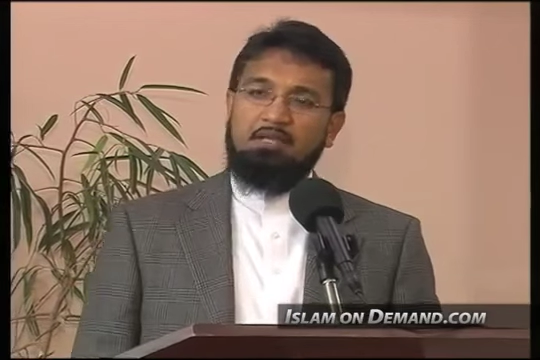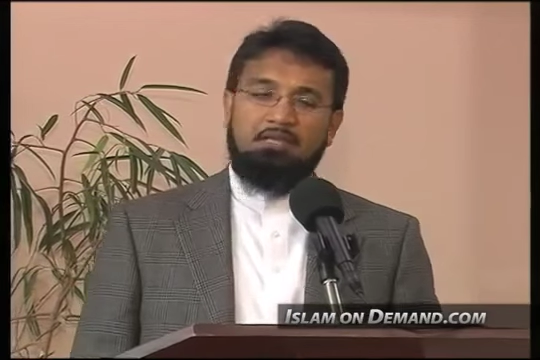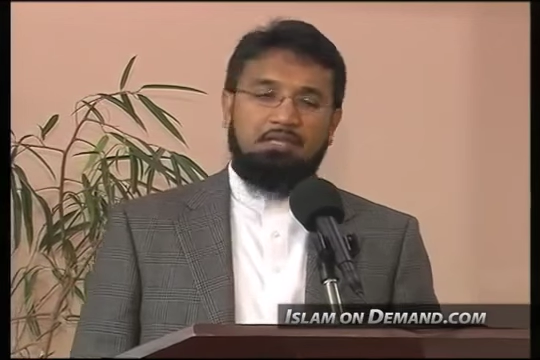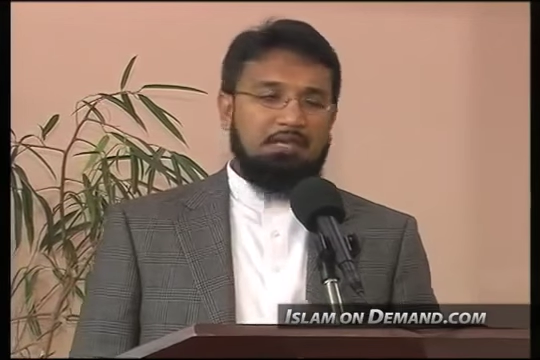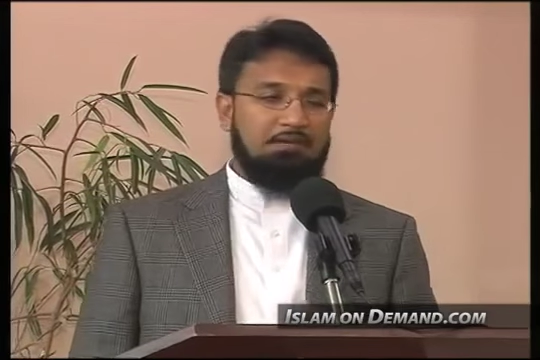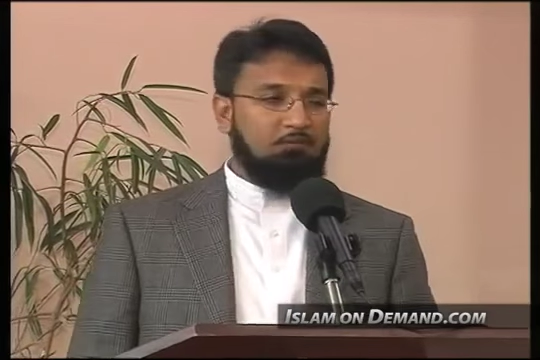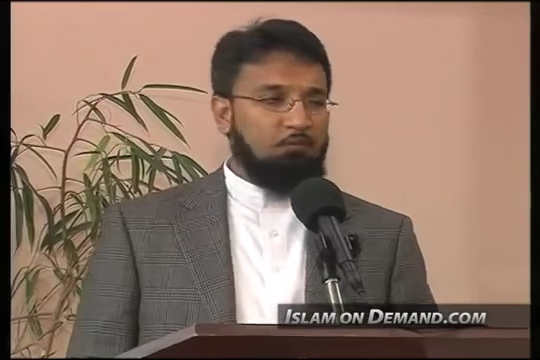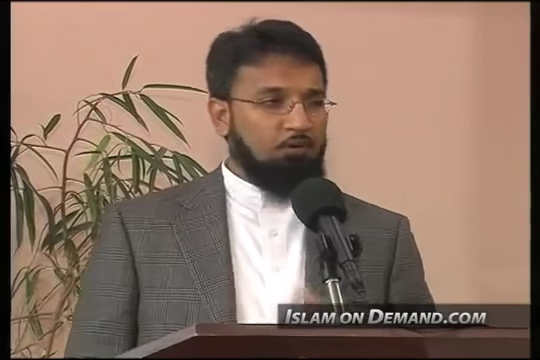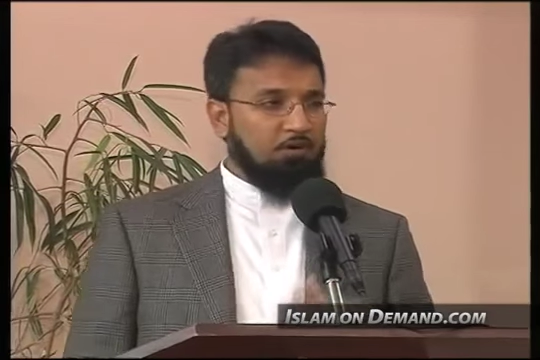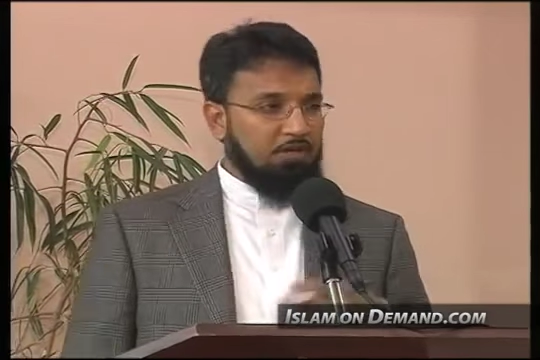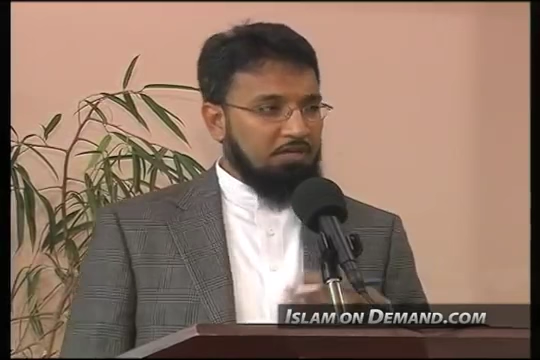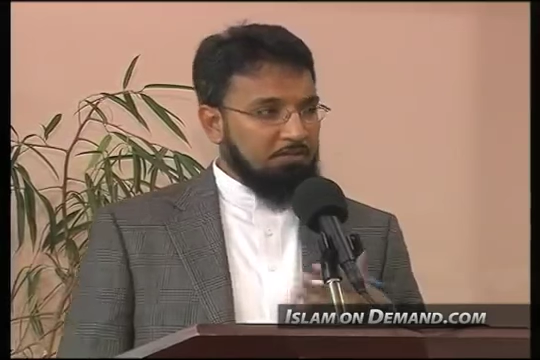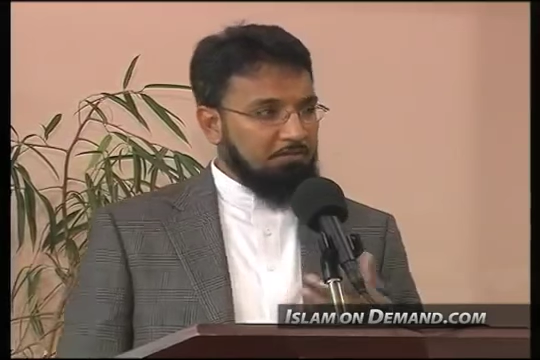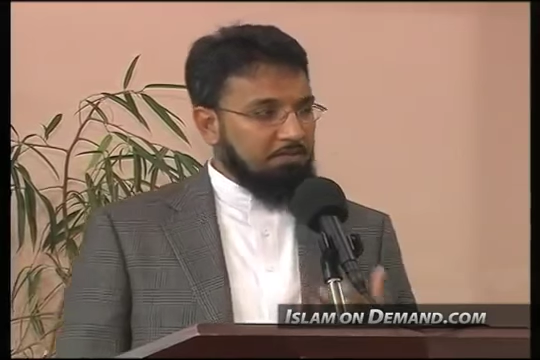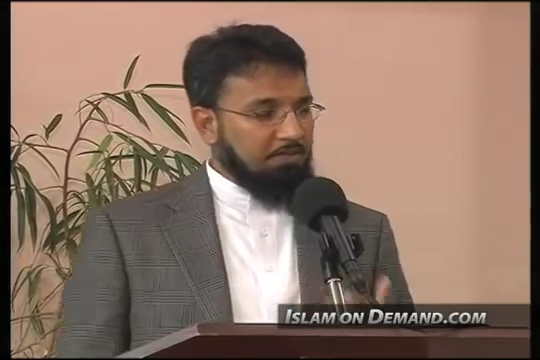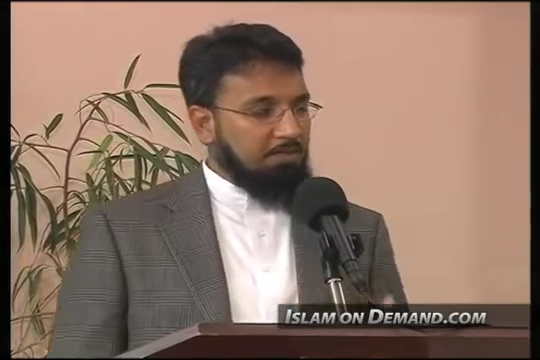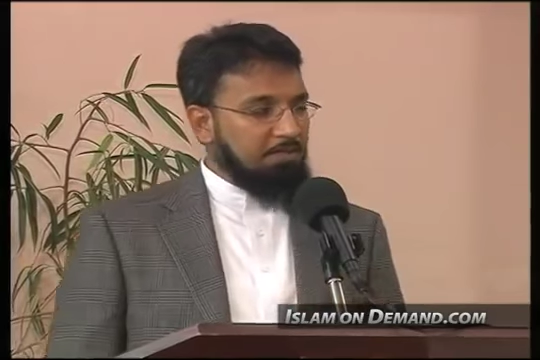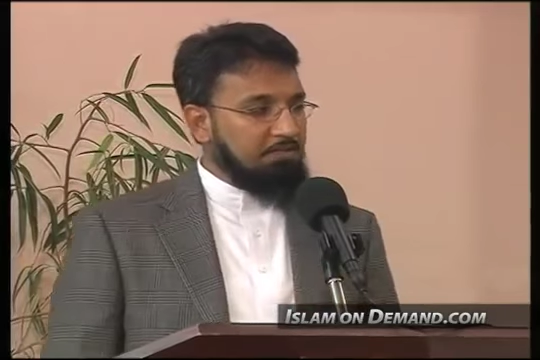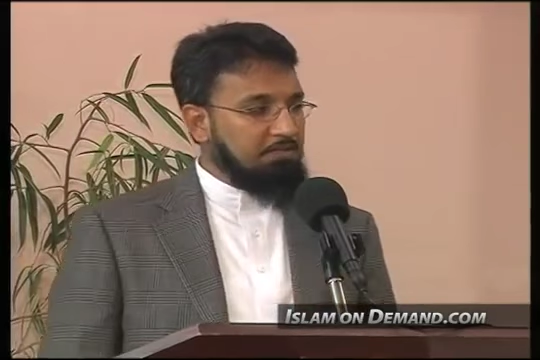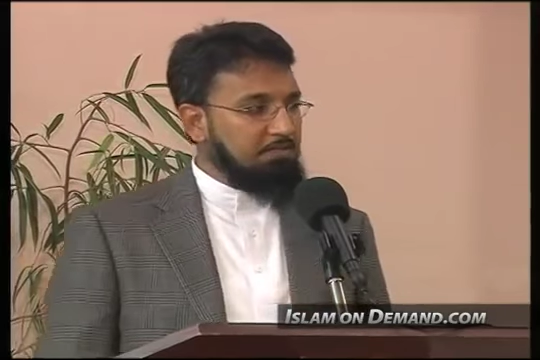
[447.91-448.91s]
They have already
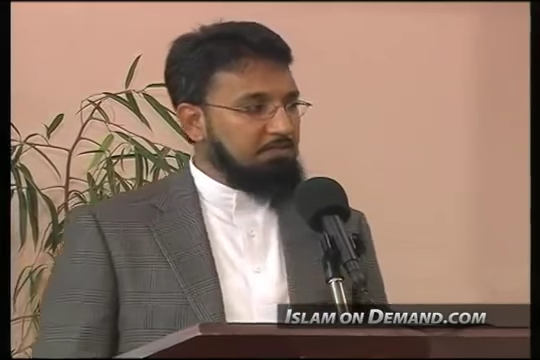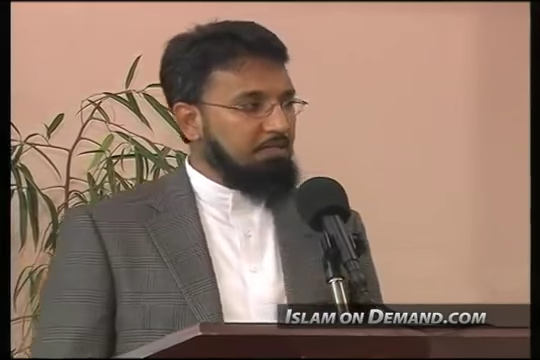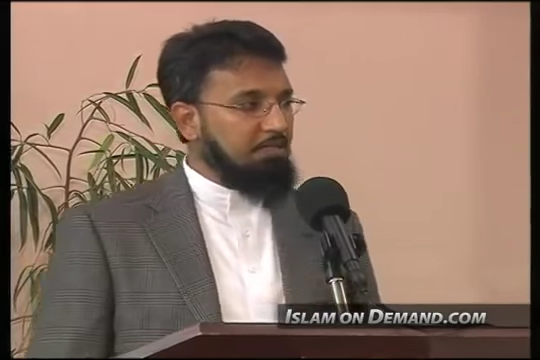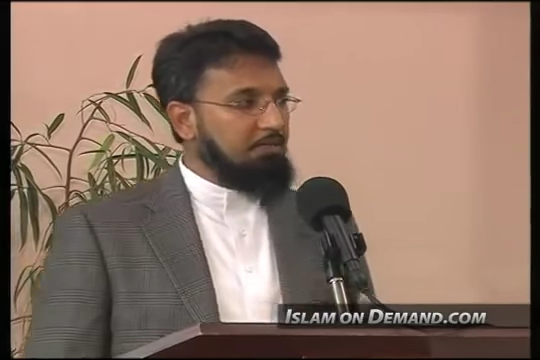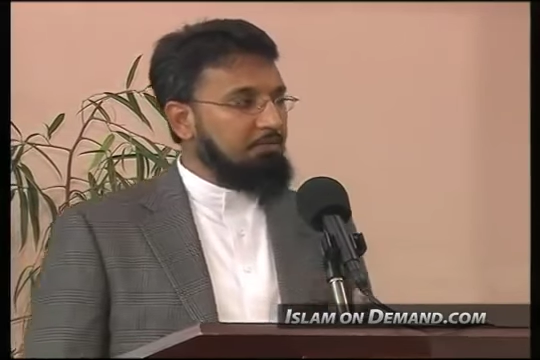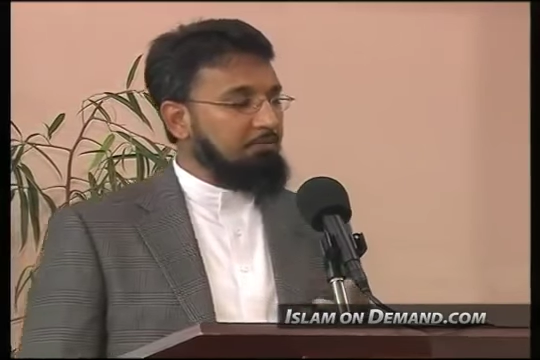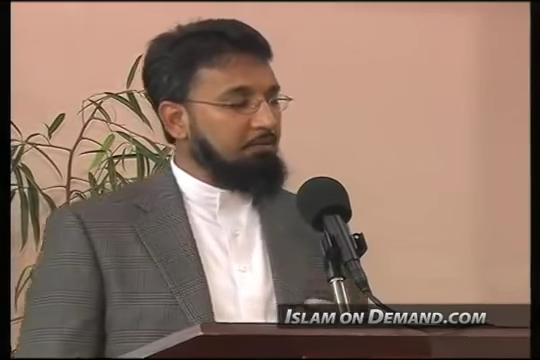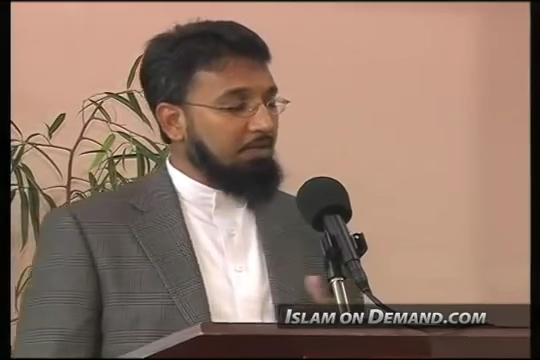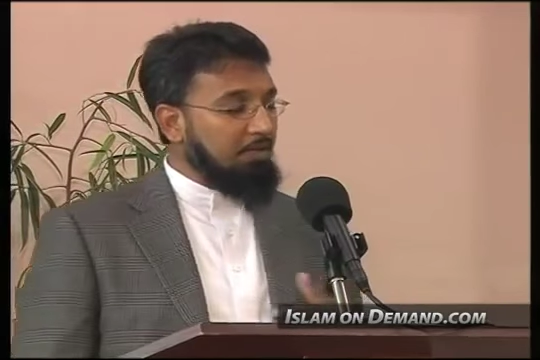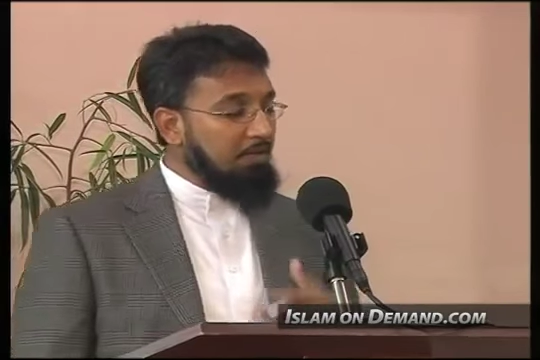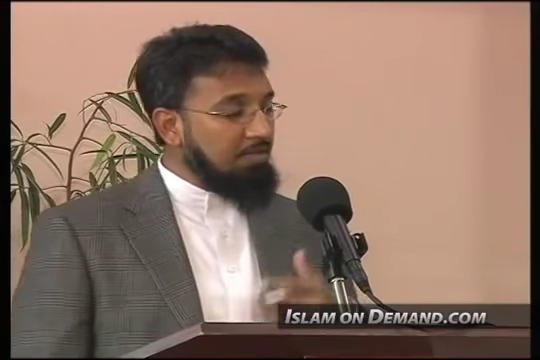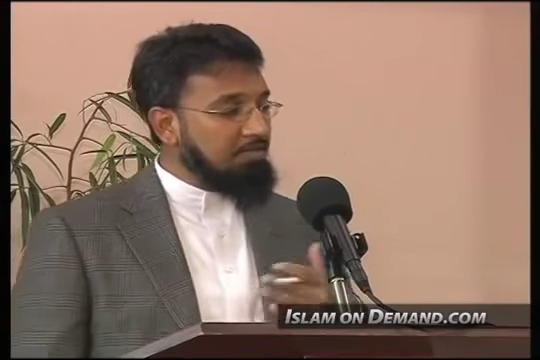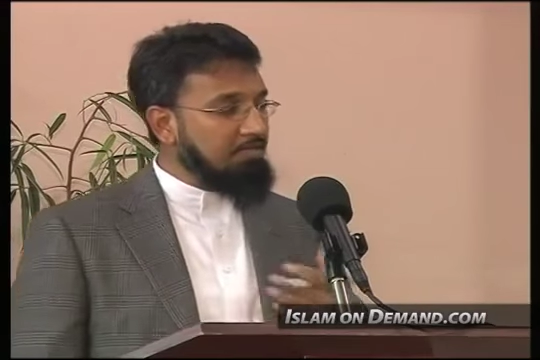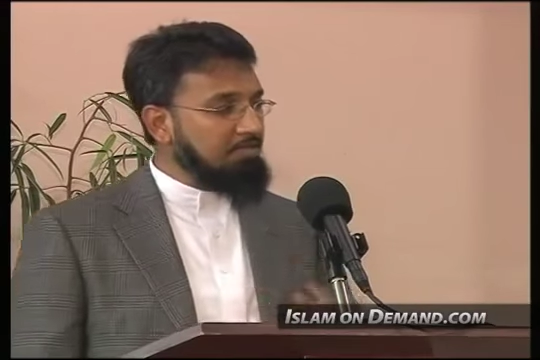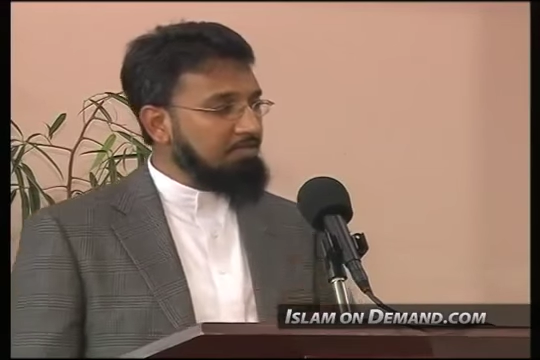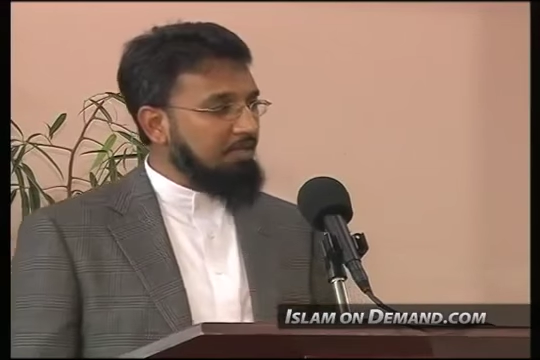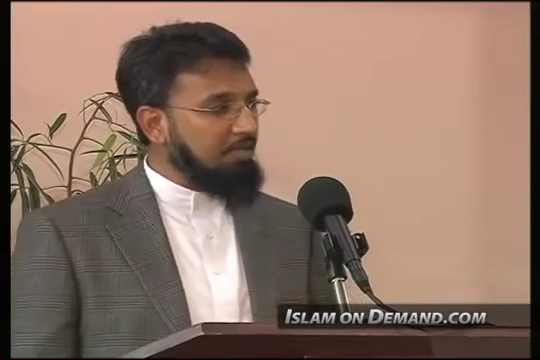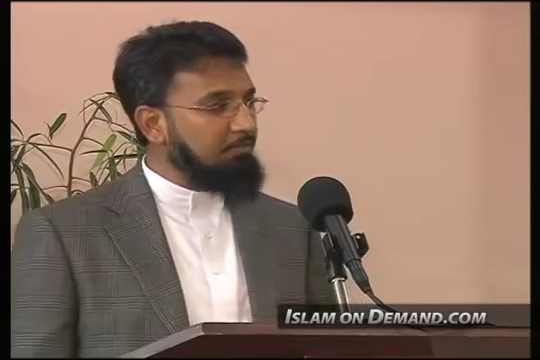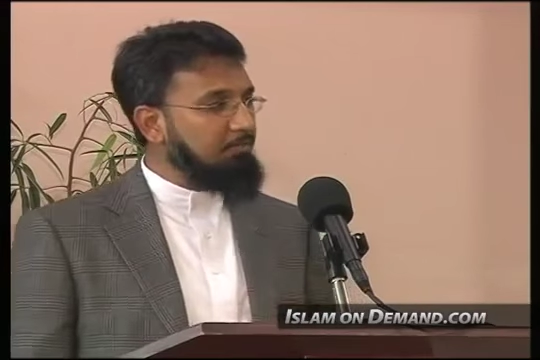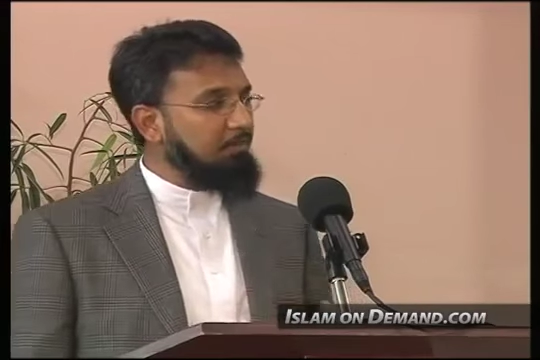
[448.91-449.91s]
begun
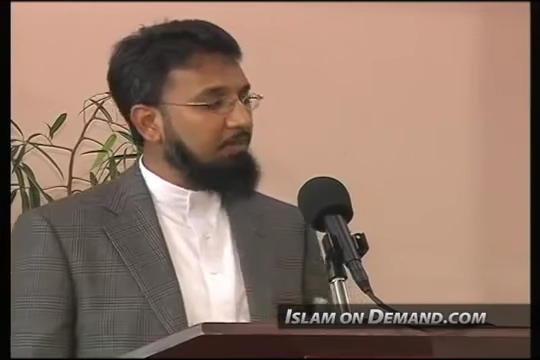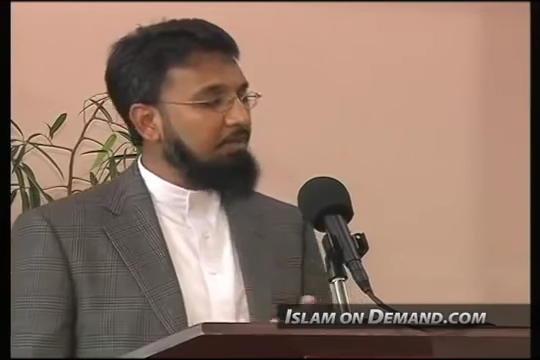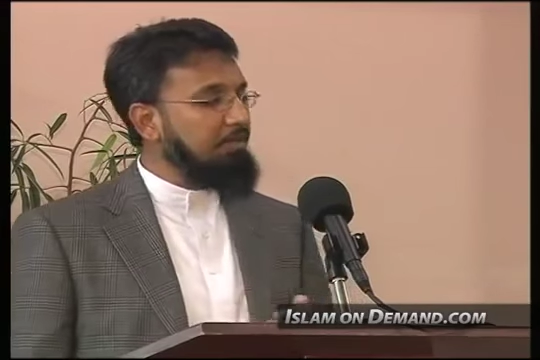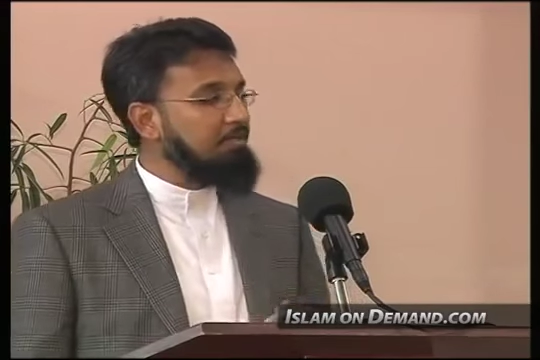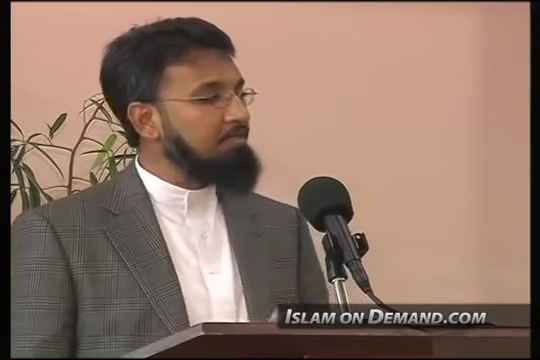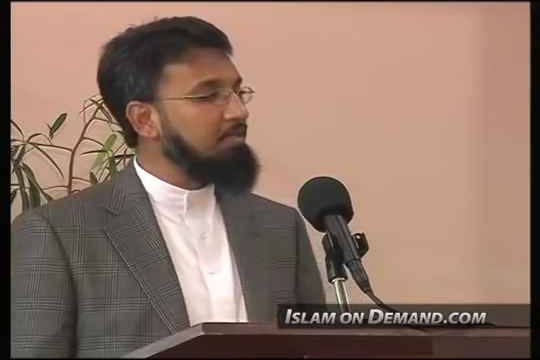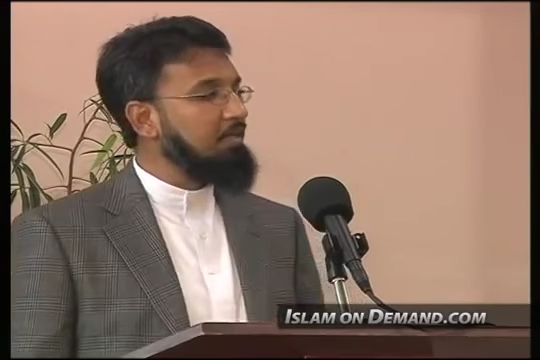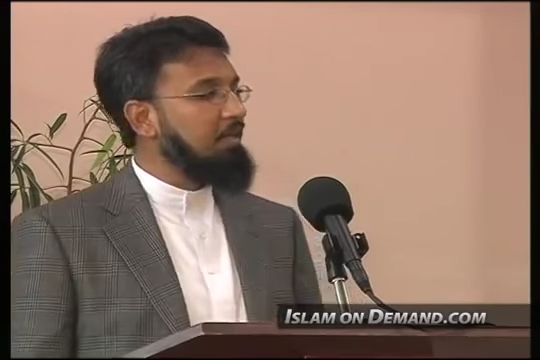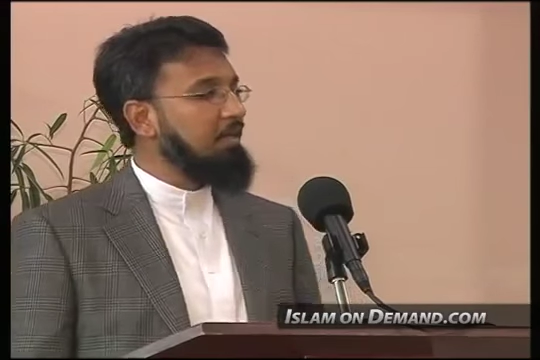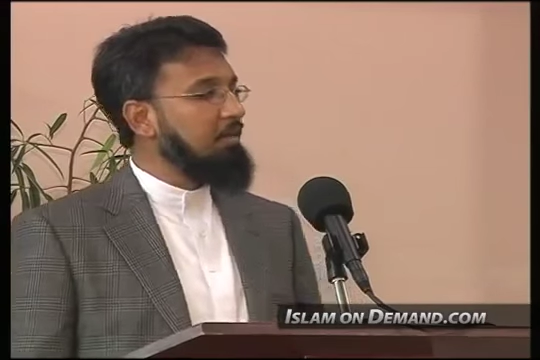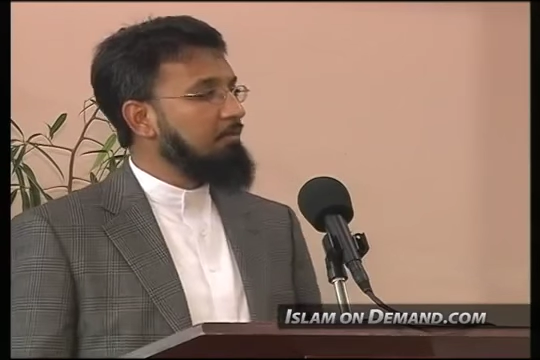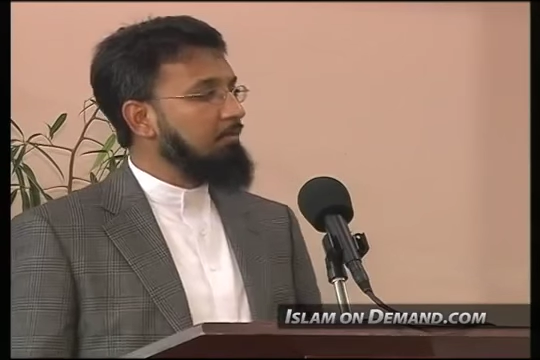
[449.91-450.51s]
to take place,